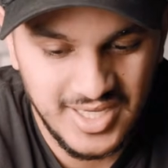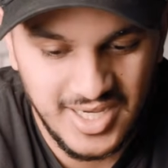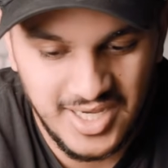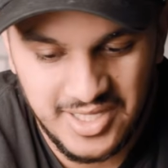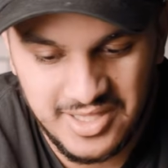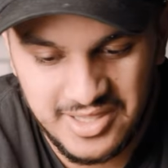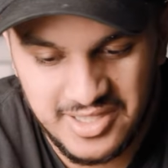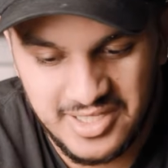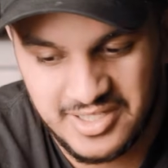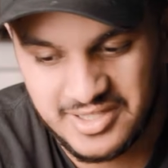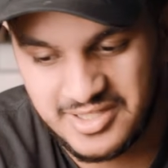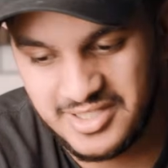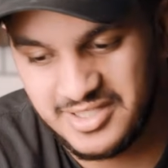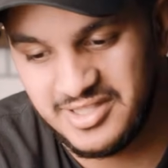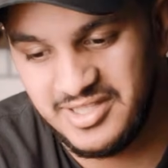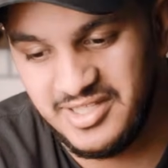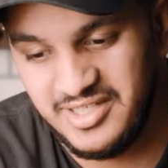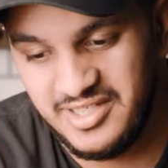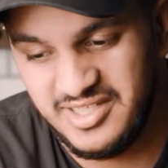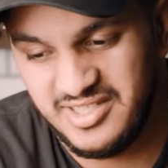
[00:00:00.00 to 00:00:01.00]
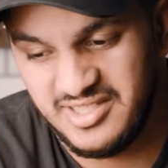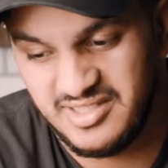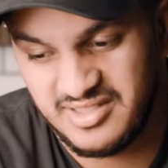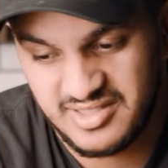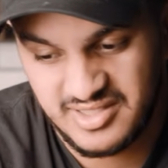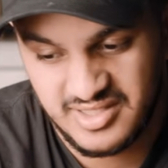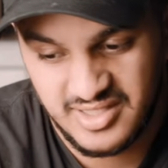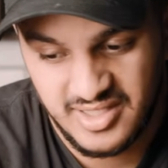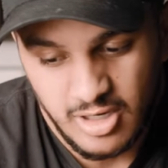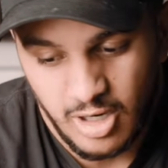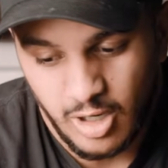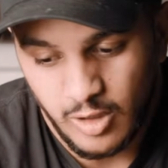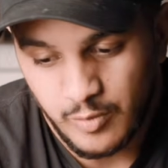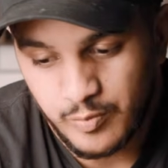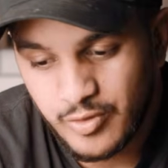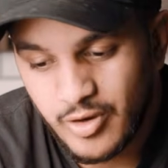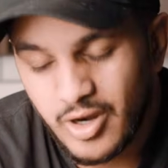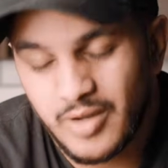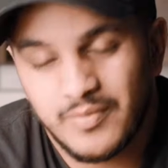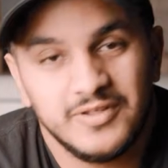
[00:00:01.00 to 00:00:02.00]
I think that these are
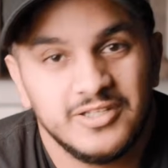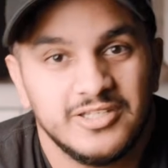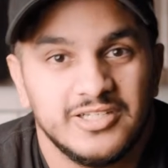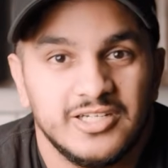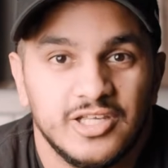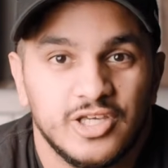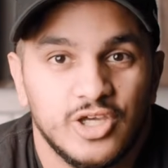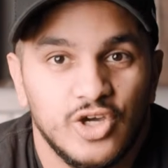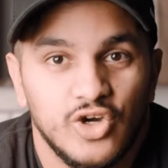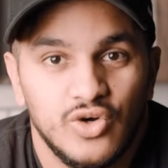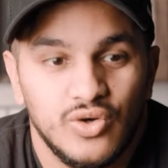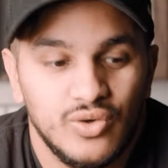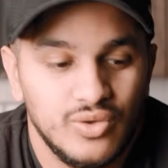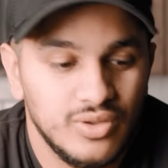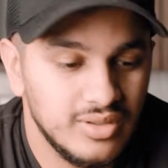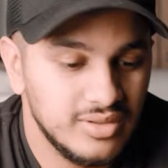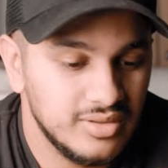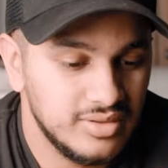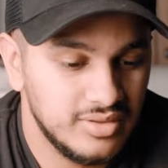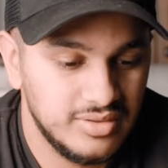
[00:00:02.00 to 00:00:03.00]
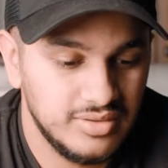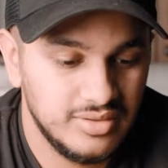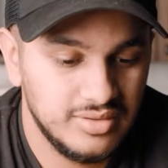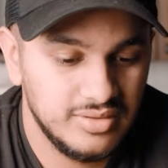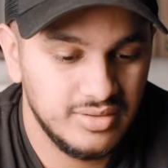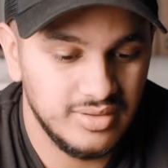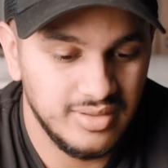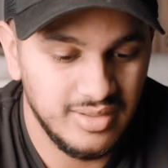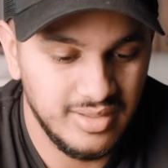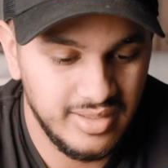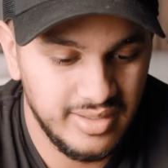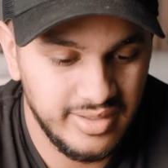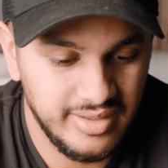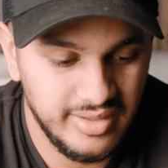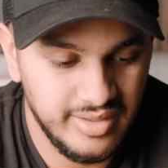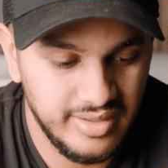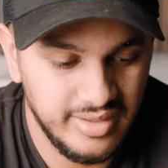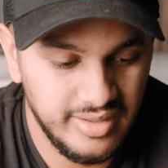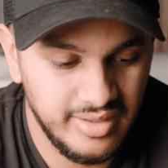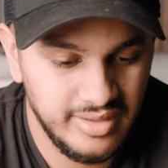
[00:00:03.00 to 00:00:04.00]
probably going to go,
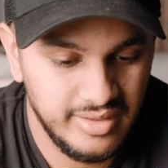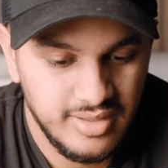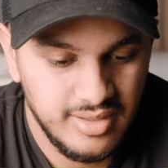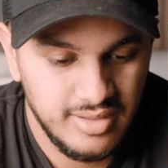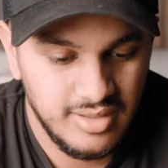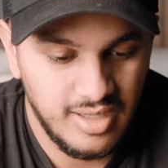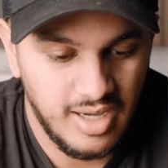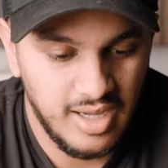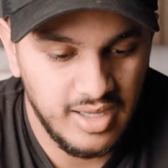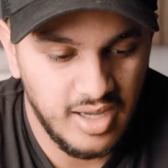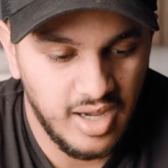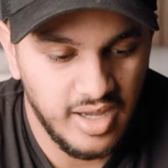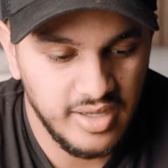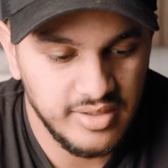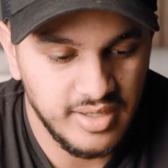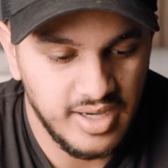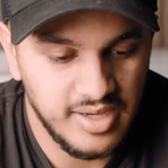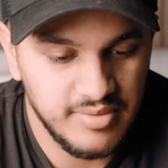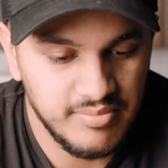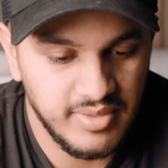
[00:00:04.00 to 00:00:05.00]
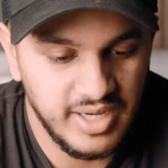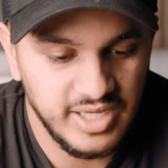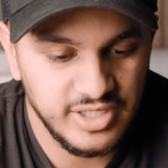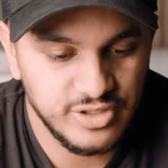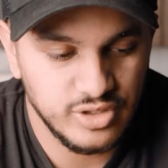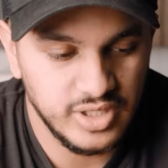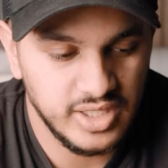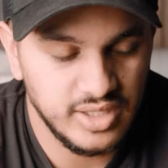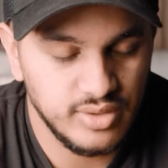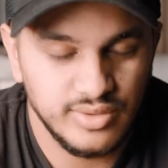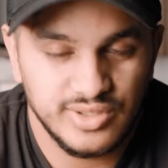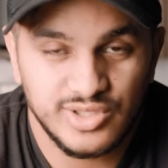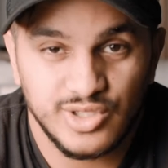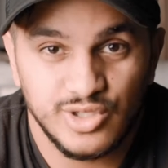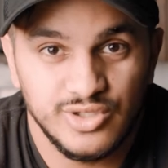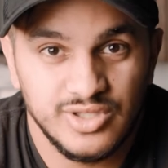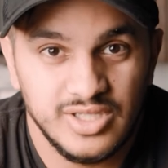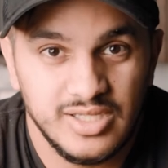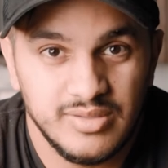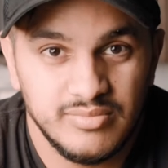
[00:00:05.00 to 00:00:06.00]
I might try to
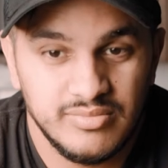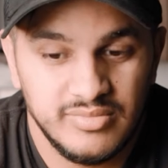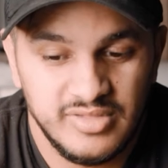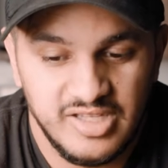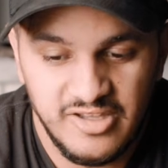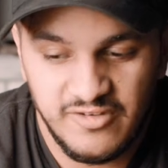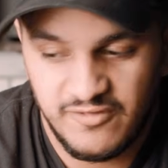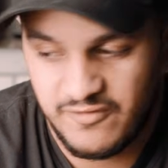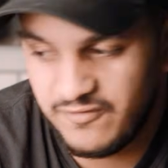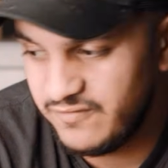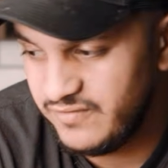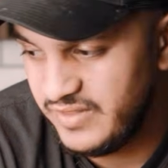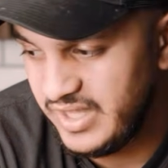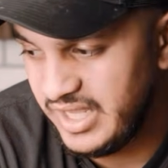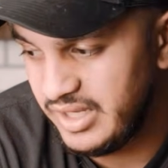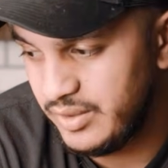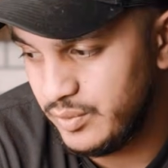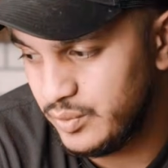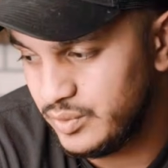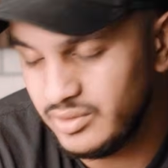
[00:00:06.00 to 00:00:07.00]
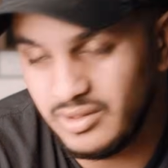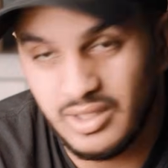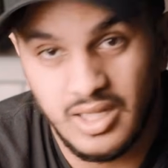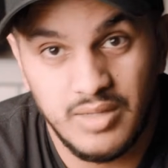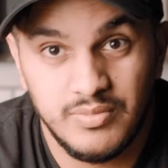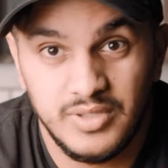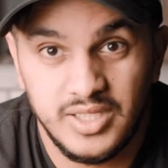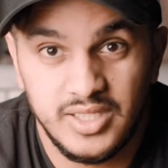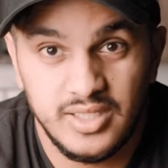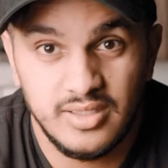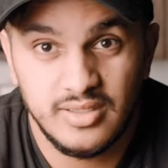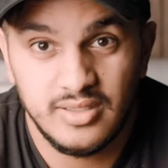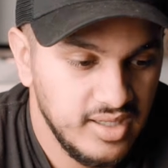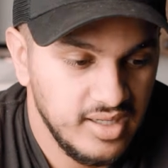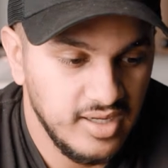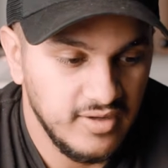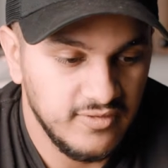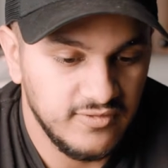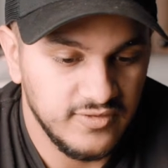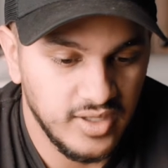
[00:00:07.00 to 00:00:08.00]
return them if they will let me.
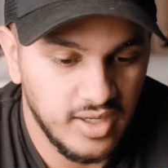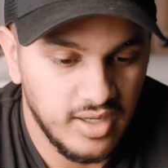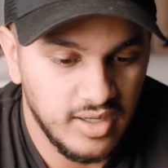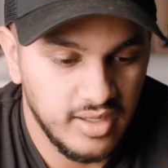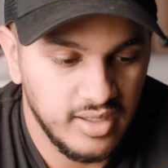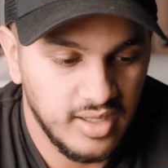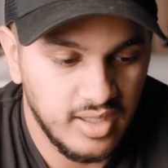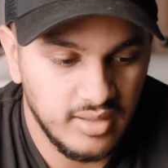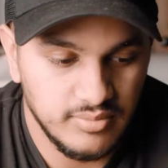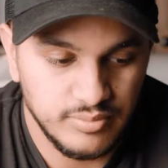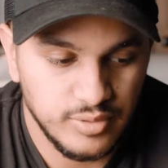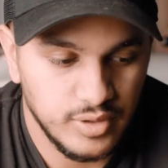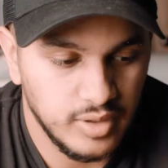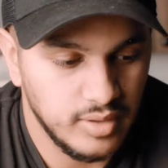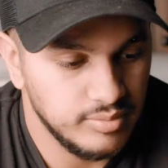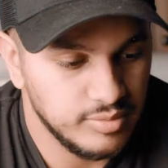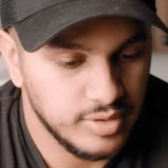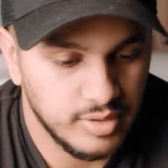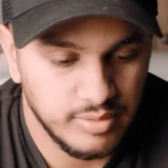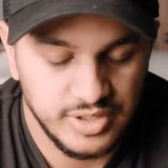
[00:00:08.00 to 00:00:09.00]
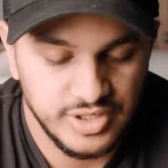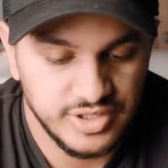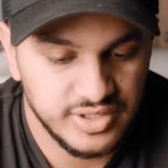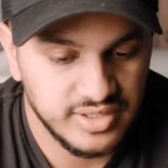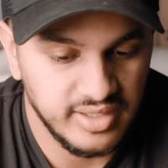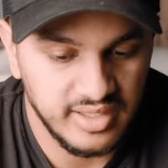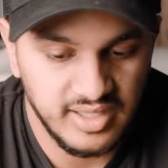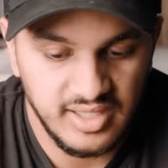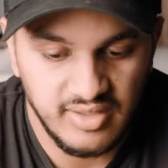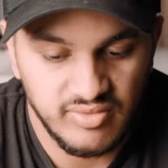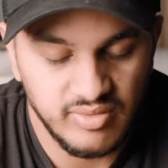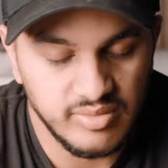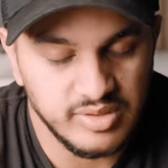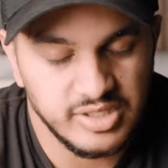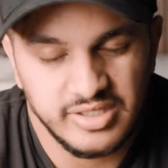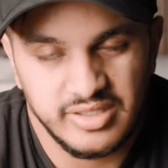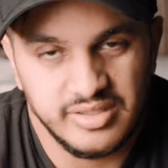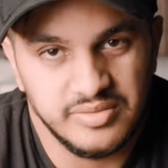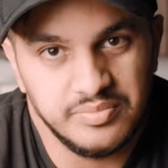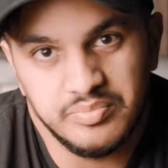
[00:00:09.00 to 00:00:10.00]
If not, I'm probably just going to give them
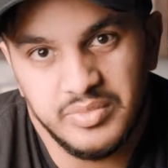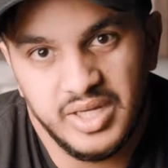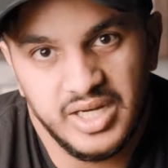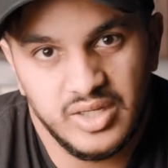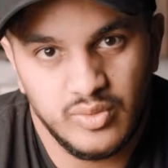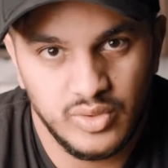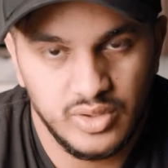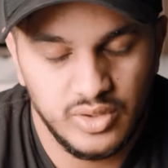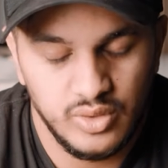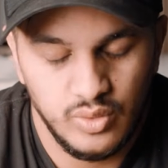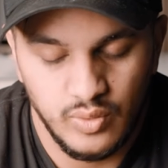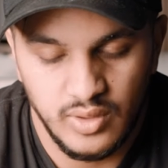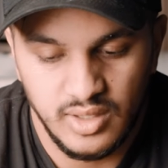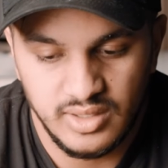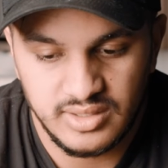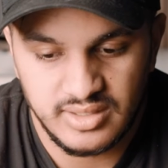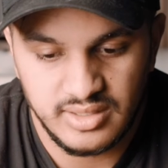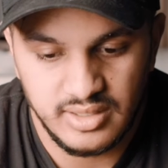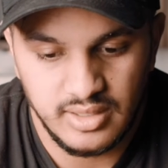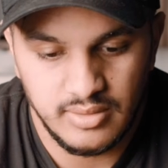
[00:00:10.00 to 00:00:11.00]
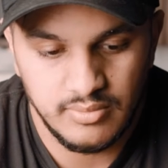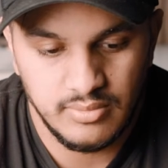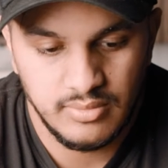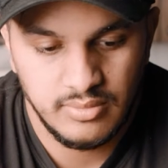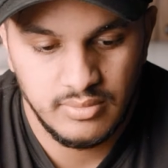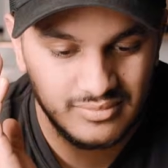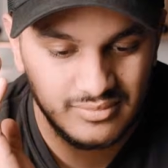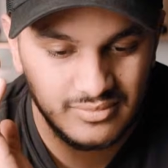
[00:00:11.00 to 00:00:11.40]
to anyone who wants them.